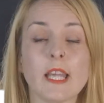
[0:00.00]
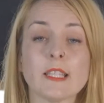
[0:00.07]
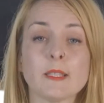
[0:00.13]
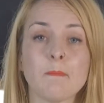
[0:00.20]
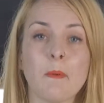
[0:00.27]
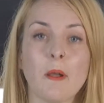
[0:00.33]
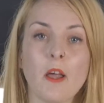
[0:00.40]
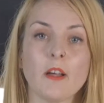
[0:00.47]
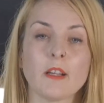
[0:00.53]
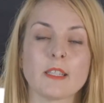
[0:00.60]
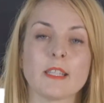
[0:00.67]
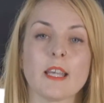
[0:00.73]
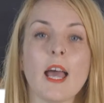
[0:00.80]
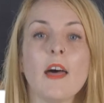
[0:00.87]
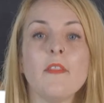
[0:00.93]
It's
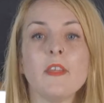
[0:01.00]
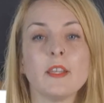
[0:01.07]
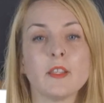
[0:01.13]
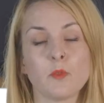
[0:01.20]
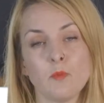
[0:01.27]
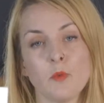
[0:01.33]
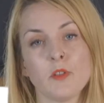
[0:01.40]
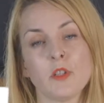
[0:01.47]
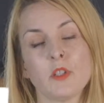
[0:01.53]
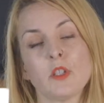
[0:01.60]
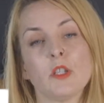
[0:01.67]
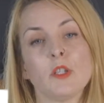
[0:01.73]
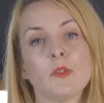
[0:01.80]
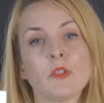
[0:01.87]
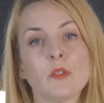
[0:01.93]
plucked and then it's withered
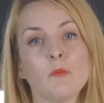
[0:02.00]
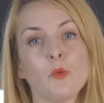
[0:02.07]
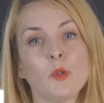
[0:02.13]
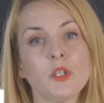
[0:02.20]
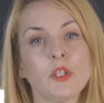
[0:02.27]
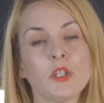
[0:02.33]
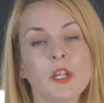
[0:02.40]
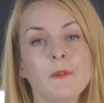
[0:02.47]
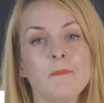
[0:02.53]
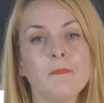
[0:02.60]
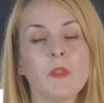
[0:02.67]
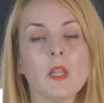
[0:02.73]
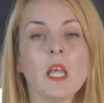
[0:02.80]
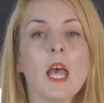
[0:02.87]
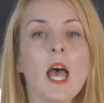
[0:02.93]
to lose the moisture.
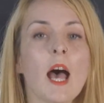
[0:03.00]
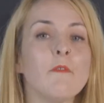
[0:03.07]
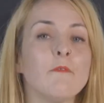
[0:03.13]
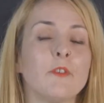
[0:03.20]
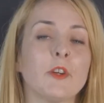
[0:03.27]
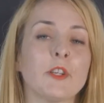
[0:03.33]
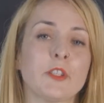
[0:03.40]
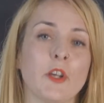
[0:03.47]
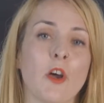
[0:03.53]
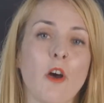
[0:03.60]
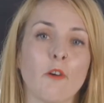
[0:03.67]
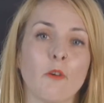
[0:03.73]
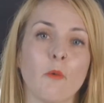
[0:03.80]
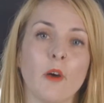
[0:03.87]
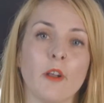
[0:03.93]
And for a
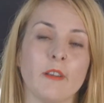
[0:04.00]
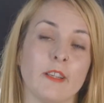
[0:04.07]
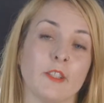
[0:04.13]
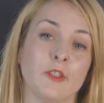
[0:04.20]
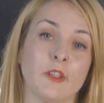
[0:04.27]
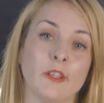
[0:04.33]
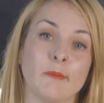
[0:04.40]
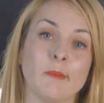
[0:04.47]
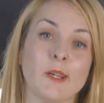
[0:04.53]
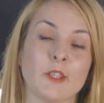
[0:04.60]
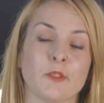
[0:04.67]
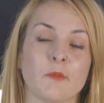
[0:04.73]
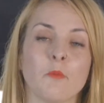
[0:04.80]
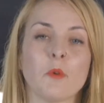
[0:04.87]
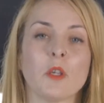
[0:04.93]
dark one, as you can
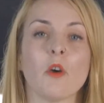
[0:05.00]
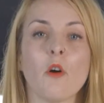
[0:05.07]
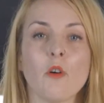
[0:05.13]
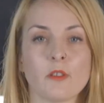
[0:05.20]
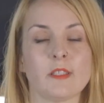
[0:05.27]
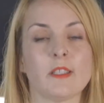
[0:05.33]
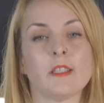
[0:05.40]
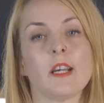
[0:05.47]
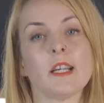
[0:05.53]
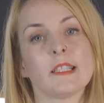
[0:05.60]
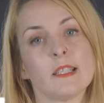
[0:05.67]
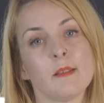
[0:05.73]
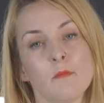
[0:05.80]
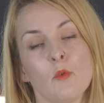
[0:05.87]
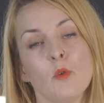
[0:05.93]
imagine, we
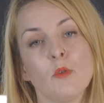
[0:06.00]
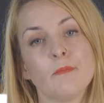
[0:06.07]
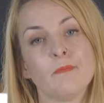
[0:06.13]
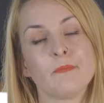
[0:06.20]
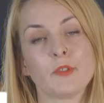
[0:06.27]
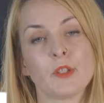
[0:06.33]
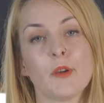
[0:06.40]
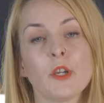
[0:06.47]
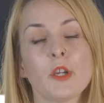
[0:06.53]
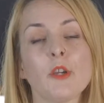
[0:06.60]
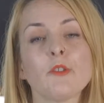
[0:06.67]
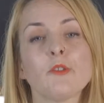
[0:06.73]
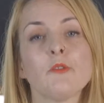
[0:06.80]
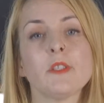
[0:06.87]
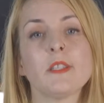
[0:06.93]
oxidize it more. So it
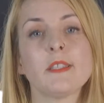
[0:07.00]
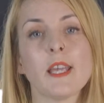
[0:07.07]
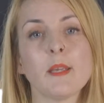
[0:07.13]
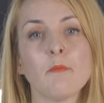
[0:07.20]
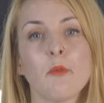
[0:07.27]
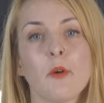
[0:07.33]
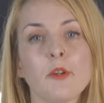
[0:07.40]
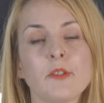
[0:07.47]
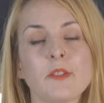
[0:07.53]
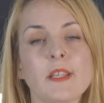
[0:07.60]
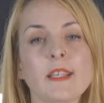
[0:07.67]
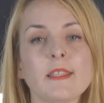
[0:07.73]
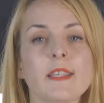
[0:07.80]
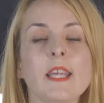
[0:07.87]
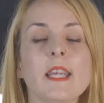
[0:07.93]
goes through the same process.